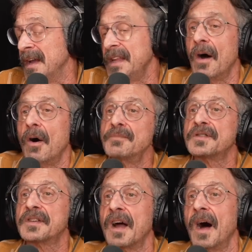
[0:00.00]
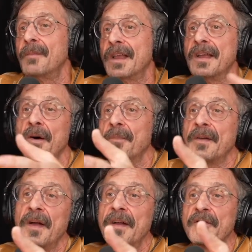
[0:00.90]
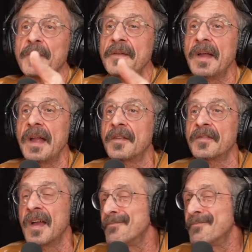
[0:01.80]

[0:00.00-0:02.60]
yeah, I'm just a comic, my fans are my fans,